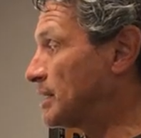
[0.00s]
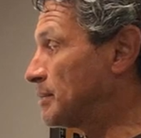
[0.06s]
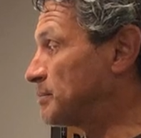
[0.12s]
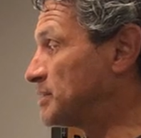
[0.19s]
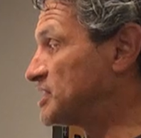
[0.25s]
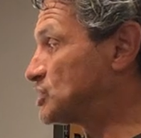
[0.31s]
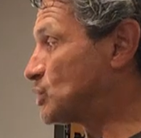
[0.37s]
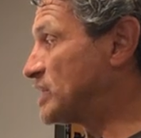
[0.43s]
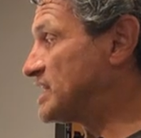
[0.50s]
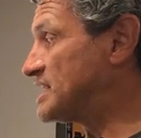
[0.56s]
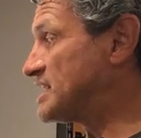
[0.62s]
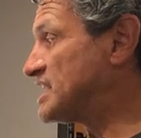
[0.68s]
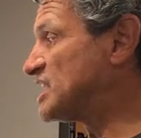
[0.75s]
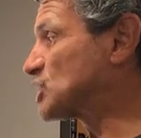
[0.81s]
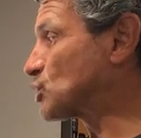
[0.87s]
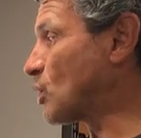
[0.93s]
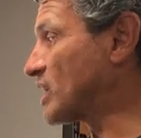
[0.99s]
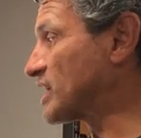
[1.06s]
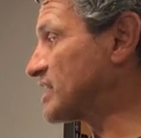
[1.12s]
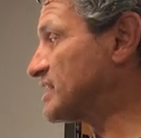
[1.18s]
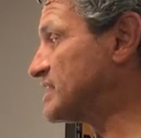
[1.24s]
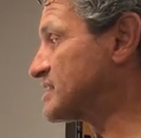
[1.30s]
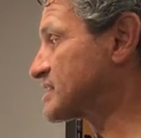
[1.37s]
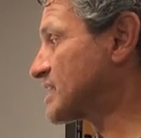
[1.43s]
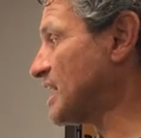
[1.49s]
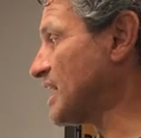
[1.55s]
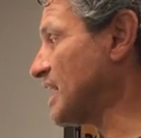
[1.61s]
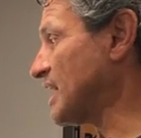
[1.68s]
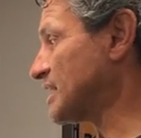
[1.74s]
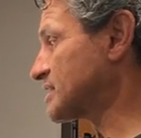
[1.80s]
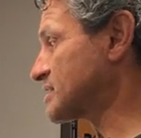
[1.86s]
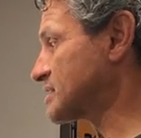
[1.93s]
between each one of these
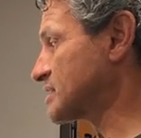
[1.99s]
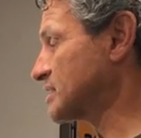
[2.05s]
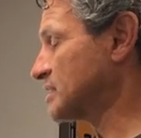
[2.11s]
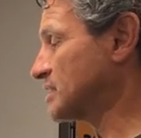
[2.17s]
cogs,